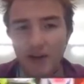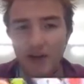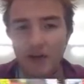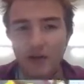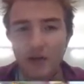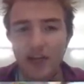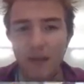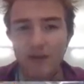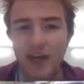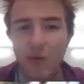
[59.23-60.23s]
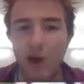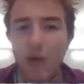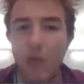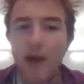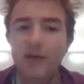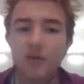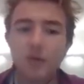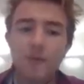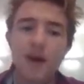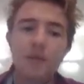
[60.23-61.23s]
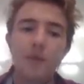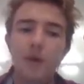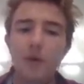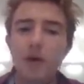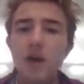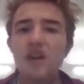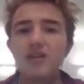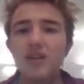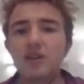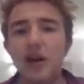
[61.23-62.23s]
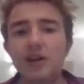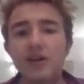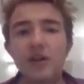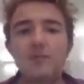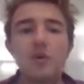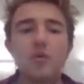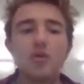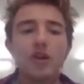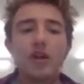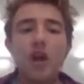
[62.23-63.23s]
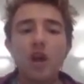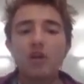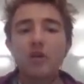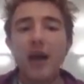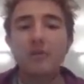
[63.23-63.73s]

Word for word: but it's enough to do the damage. Anywhere, Wellens already been up the road, so he decides it's time to launch it. So he